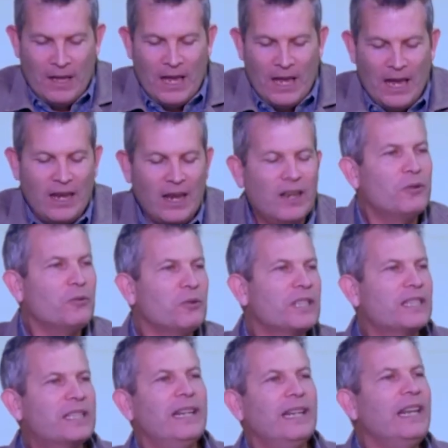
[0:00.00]
And it was a
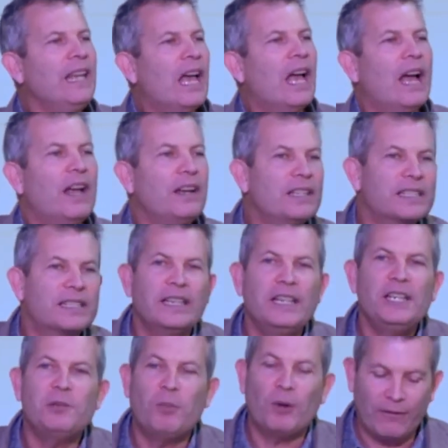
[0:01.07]
city under
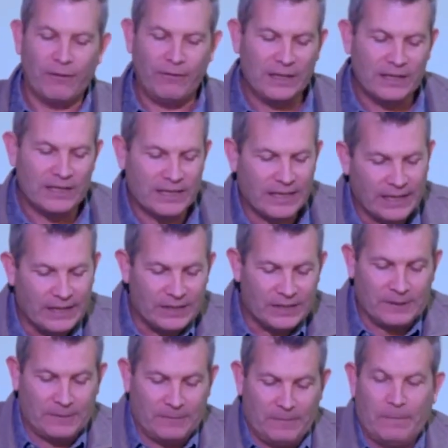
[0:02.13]
siege by the
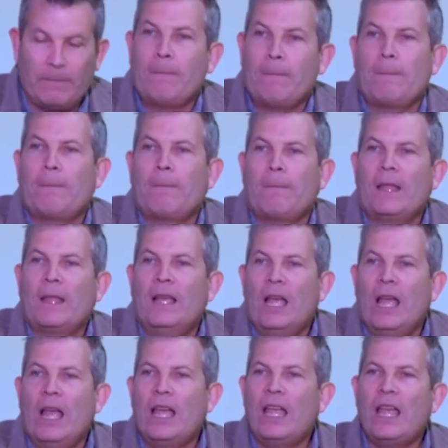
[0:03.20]
Philistines.
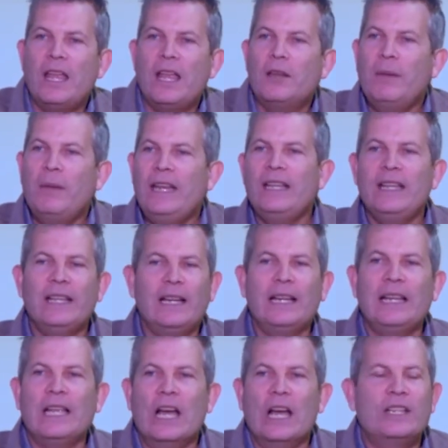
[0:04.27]
And
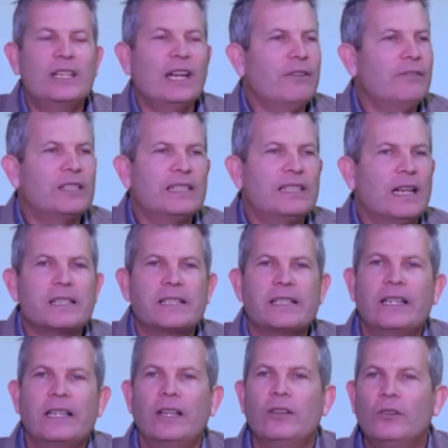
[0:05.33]
immediately, David starts
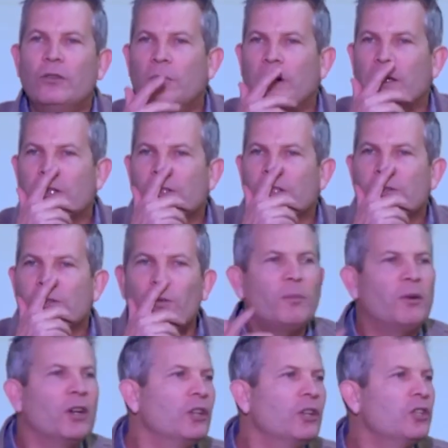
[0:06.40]
thinking, oh my goodness, what
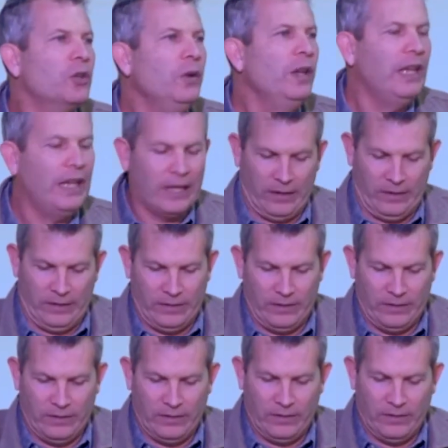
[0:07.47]
am I going to do here?
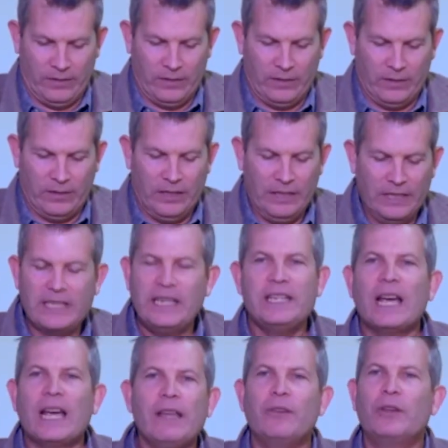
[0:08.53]
You see,
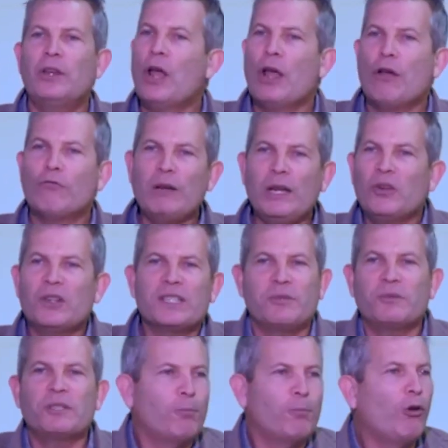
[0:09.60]
David realized
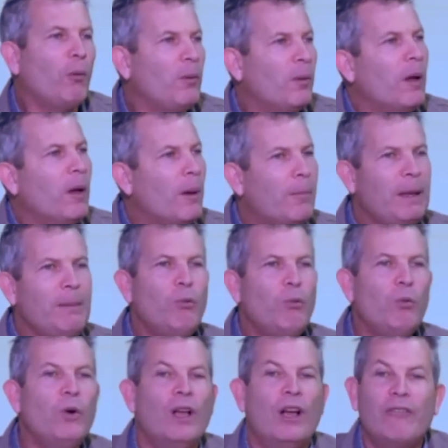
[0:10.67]
there was a problem.
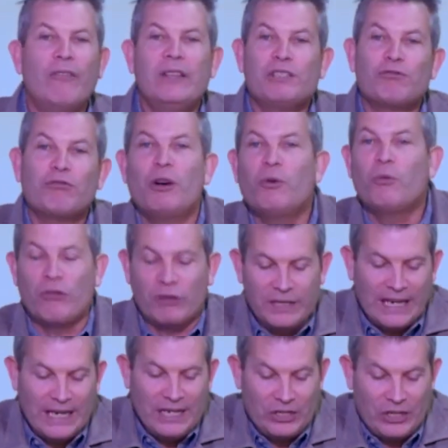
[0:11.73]
People of Israel were in
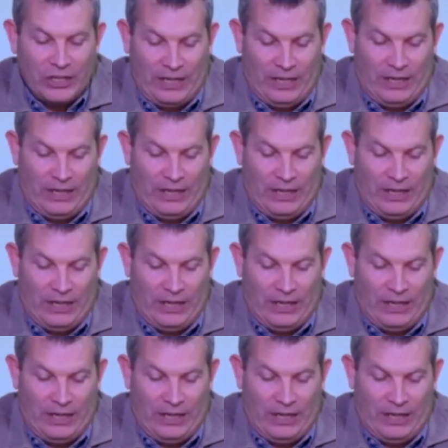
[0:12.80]
danger.